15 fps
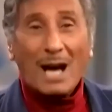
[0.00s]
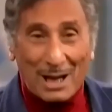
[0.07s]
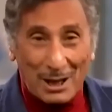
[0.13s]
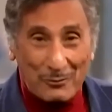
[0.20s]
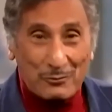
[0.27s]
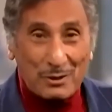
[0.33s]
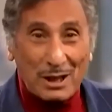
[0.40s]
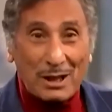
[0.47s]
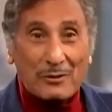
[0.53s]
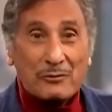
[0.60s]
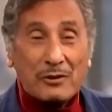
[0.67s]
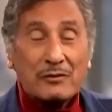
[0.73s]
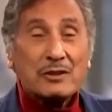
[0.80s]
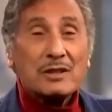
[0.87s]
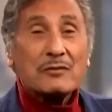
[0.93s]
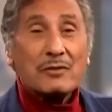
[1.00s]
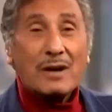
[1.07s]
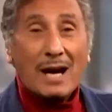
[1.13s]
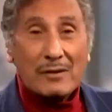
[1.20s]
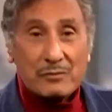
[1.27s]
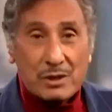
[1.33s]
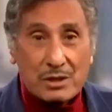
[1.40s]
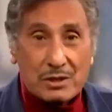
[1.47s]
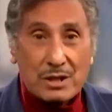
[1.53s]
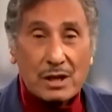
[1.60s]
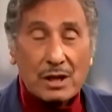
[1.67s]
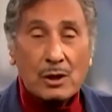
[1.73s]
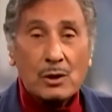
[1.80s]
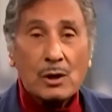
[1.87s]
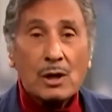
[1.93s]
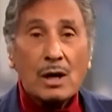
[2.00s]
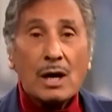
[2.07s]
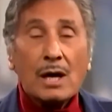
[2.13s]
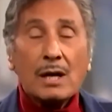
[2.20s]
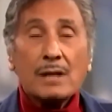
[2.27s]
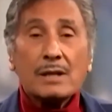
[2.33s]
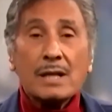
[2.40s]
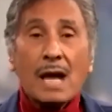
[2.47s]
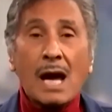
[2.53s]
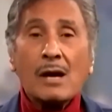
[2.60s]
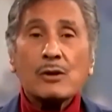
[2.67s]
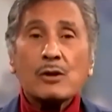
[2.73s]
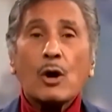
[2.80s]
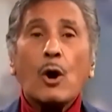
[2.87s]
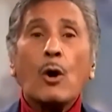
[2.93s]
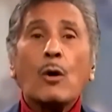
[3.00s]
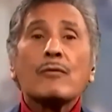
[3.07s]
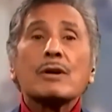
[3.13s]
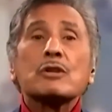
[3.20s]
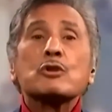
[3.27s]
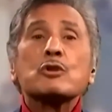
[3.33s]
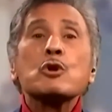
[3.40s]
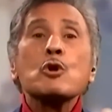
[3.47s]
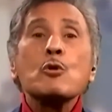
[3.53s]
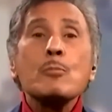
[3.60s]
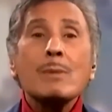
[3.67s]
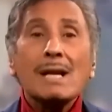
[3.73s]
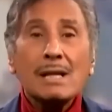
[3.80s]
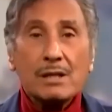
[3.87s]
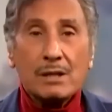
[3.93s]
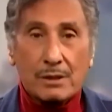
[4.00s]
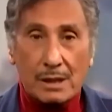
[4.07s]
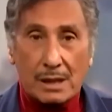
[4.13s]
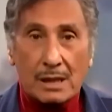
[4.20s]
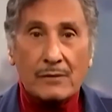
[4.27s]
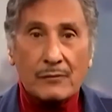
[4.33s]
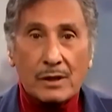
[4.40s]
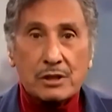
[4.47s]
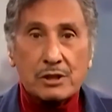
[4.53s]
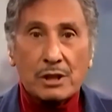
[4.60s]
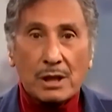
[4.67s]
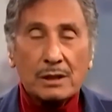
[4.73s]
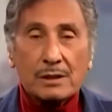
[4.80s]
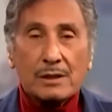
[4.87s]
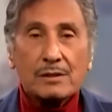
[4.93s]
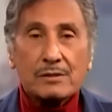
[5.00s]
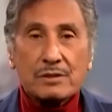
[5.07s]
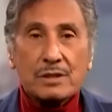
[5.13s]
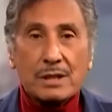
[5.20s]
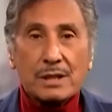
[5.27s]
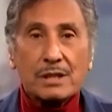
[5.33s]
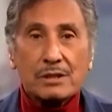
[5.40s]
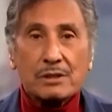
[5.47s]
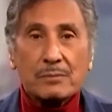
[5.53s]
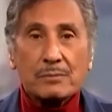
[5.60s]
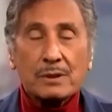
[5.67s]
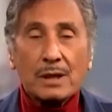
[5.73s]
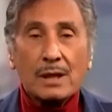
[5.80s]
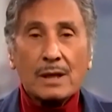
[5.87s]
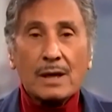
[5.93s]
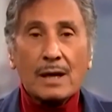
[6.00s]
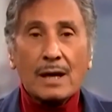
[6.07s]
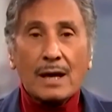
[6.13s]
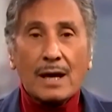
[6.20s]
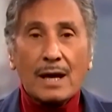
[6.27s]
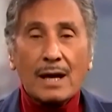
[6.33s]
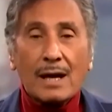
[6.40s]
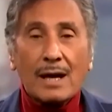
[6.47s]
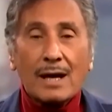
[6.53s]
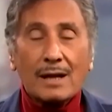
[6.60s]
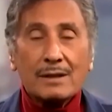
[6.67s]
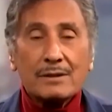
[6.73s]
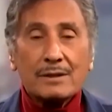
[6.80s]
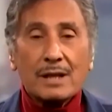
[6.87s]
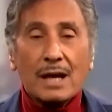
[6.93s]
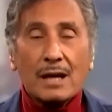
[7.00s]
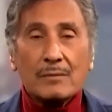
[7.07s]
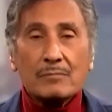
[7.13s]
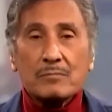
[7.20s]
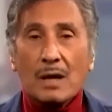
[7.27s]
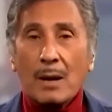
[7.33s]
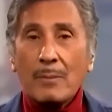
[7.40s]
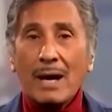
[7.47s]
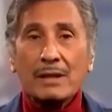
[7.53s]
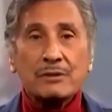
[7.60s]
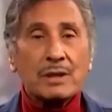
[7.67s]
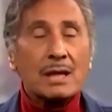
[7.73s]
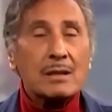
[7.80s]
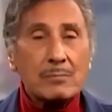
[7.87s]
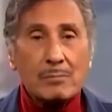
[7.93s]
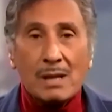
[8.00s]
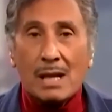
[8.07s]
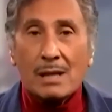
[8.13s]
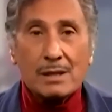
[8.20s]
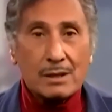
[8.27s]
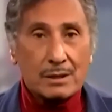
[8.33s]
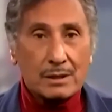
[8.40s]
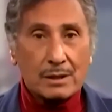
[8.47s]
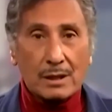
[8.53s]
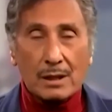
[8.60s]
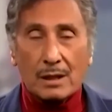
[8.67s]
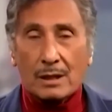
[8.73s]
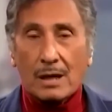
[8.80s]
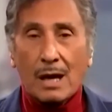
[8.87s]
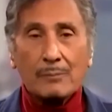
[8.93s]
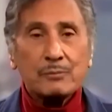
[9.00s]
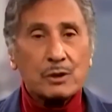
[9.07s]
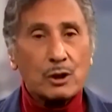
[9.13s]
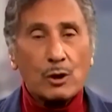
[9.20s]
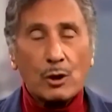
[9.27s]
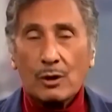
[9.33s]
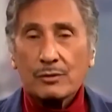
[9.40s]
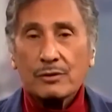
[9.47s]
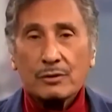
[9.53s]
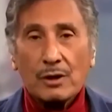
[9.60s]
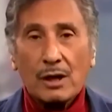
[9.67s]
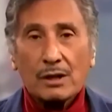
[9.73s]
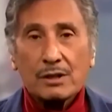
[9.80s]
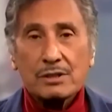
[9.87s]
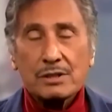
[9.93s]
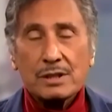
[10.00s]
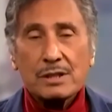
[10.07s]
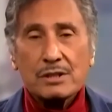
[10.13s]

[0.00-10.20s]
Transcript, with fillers: I lived there 55 years ago. Now there are over 2 million evangelicals in Egypt and uh, about 10 million uh, Coptic Orthodox.